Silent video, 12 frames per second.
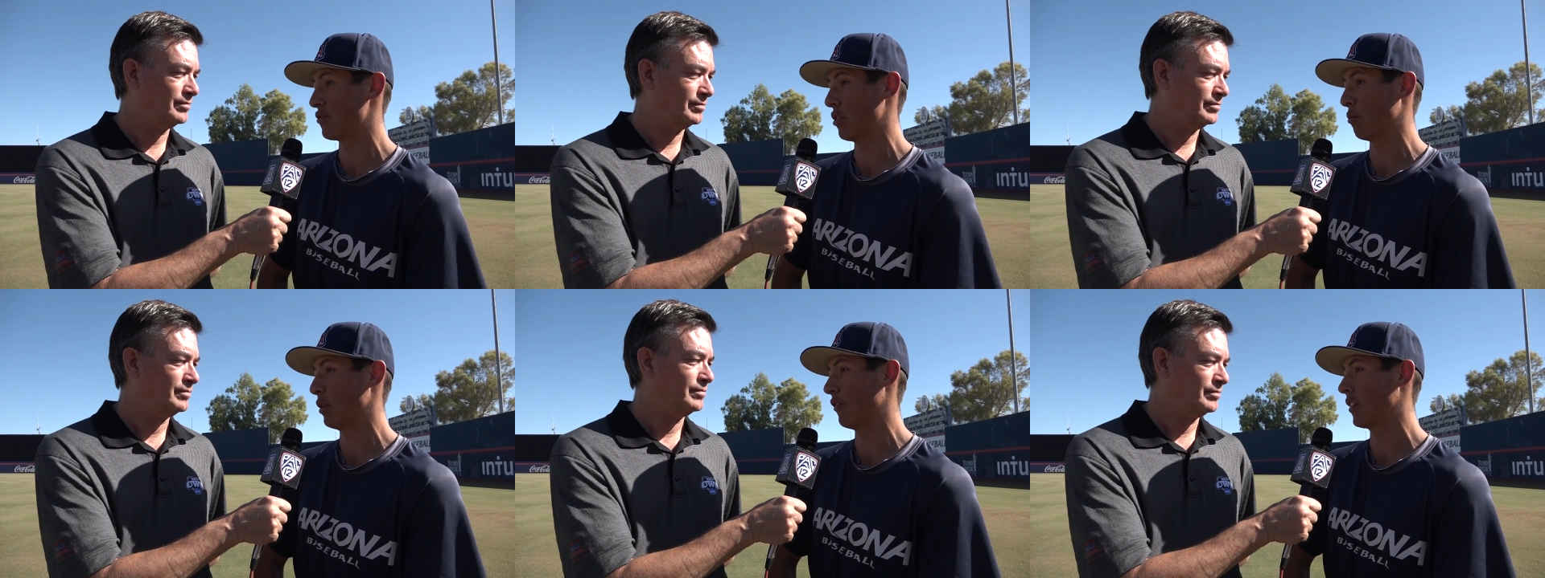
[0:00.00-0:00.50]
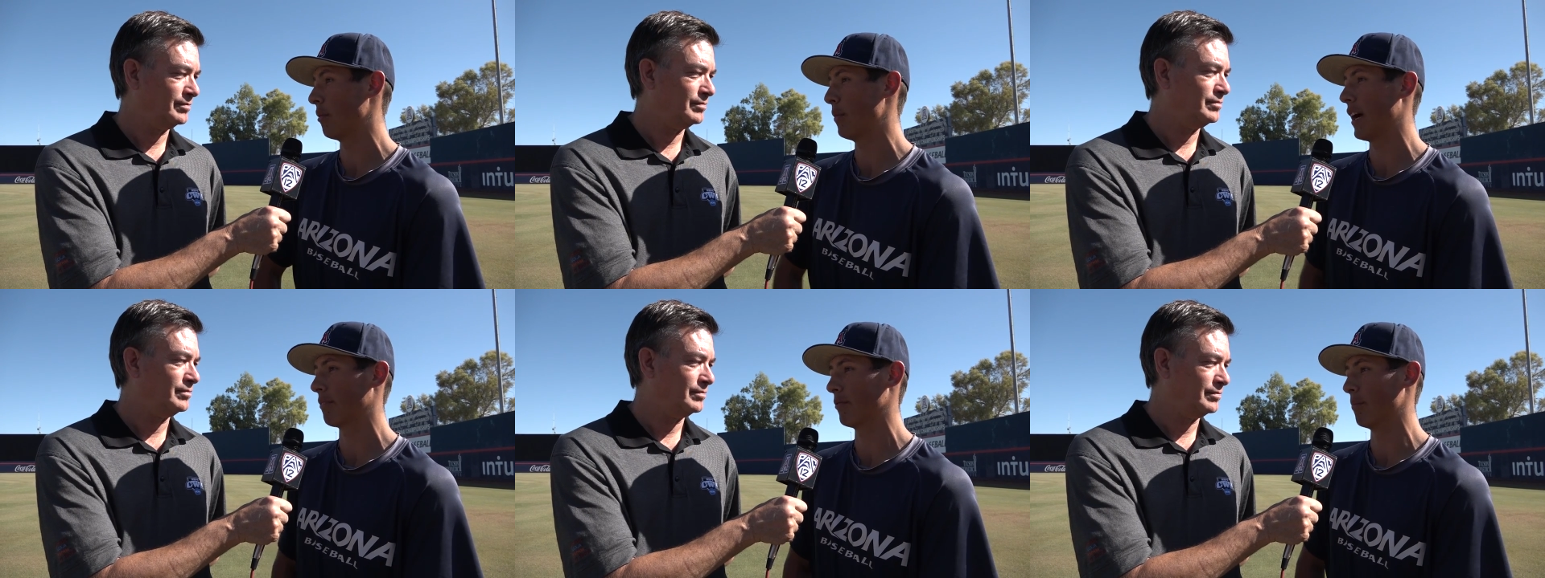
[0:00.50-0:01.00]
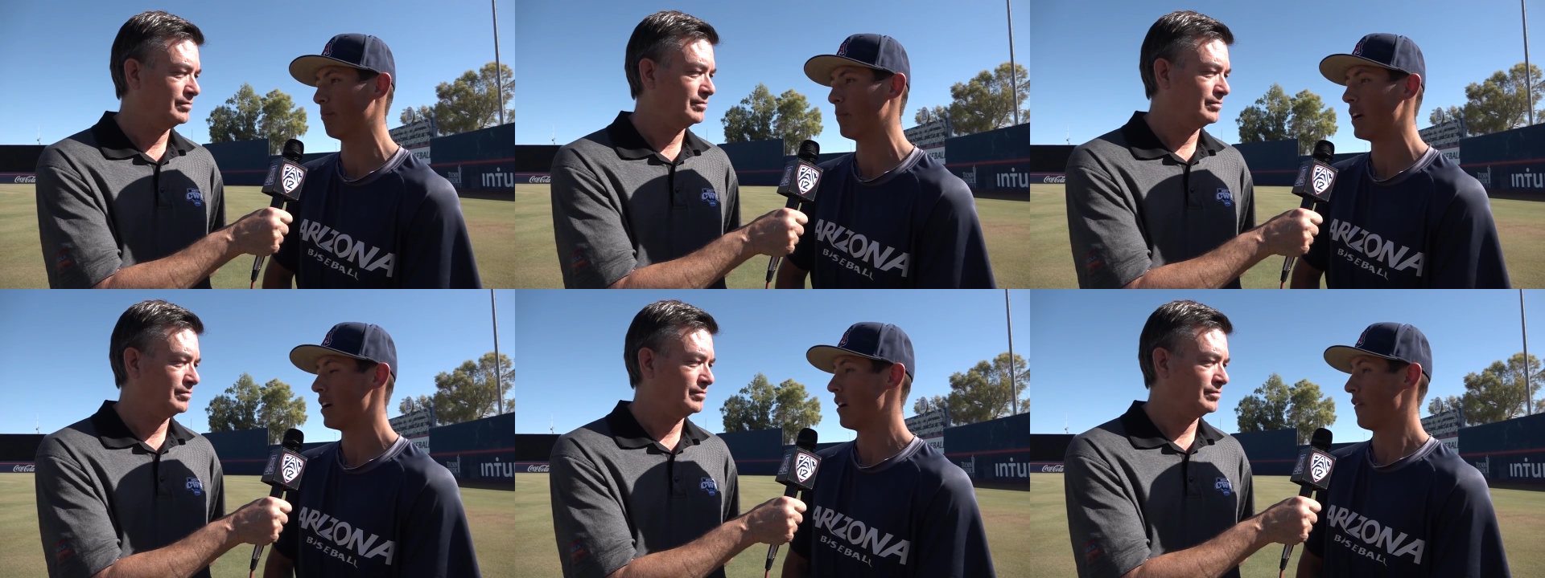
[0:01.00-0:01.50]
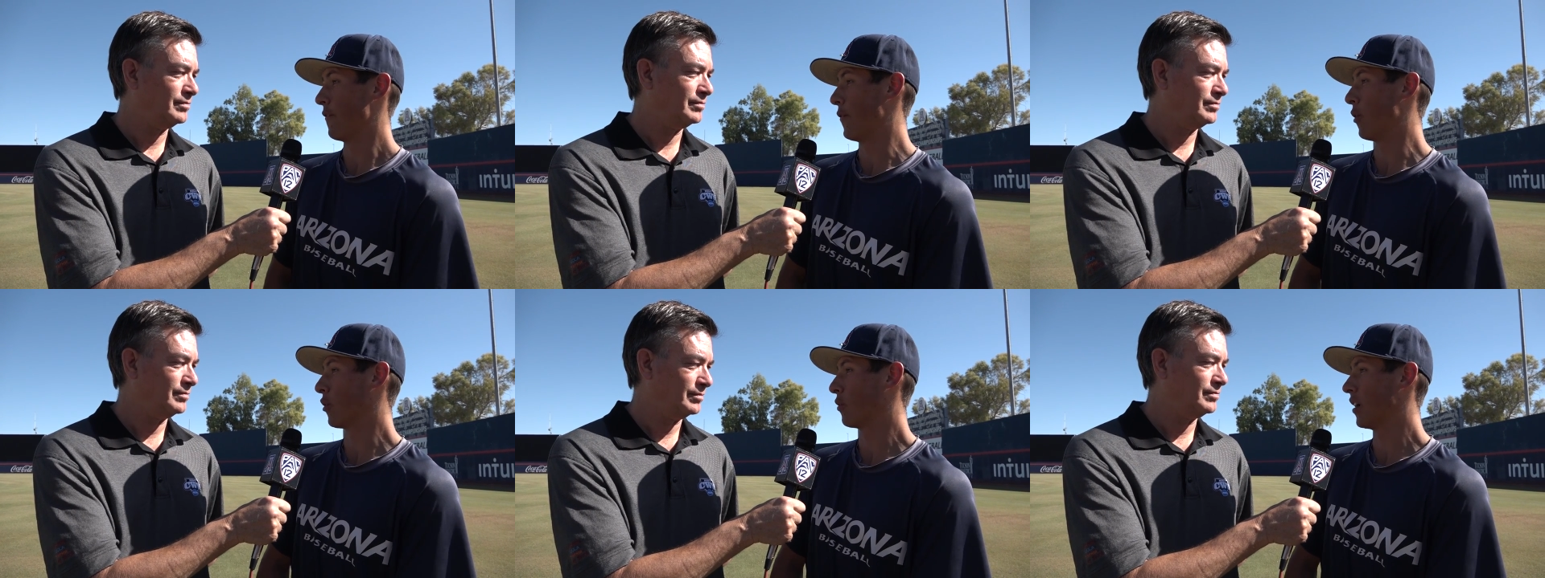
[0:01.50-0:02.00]
Speaker 1: shown we've come back from
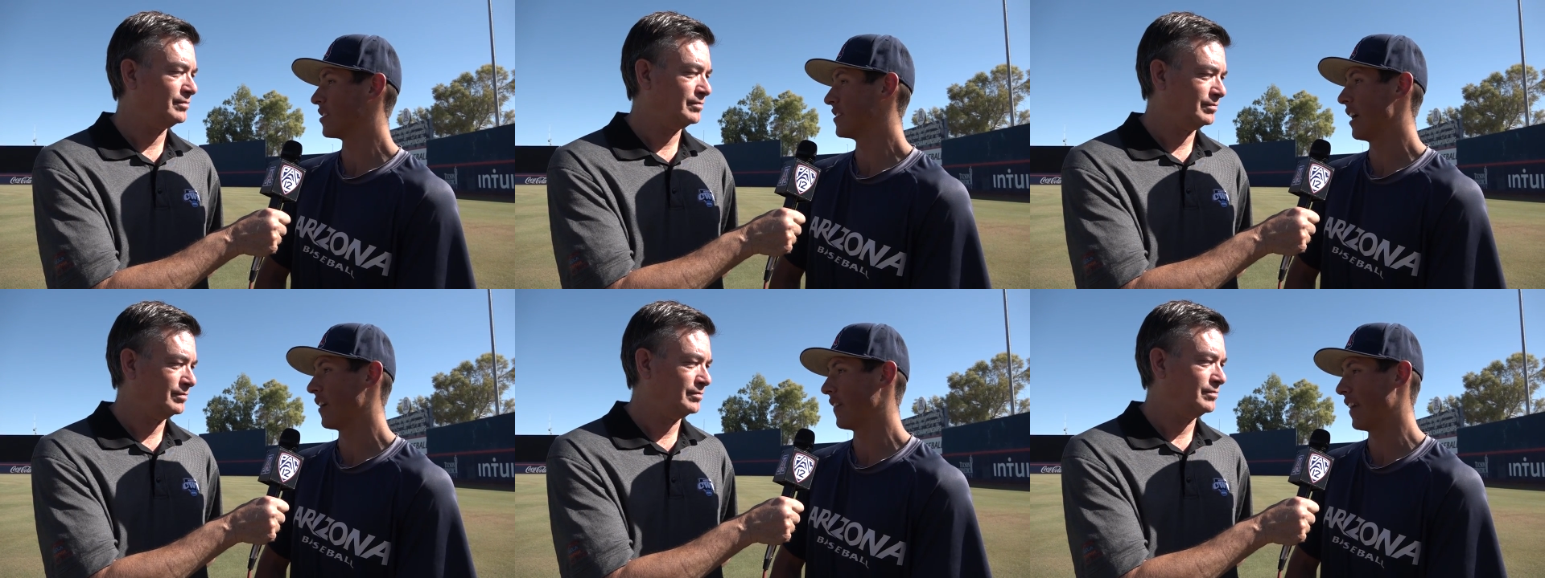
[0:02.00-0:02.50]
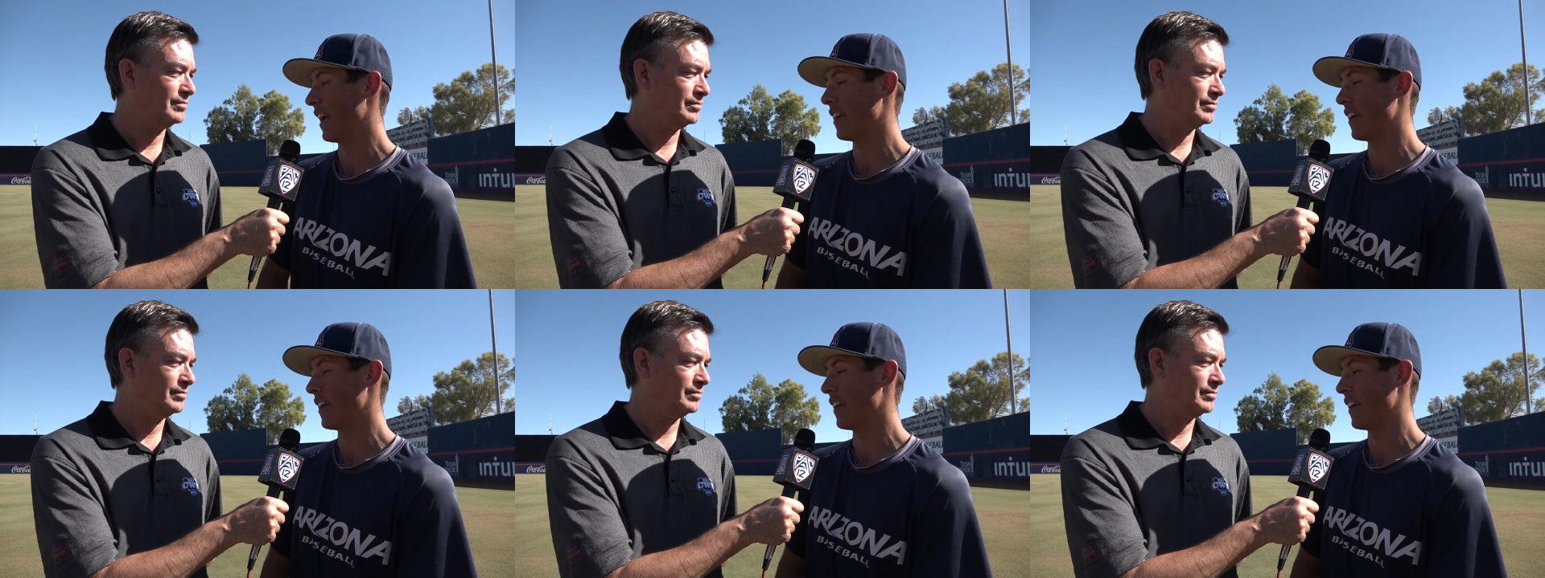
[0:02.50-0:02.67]
four runs down in the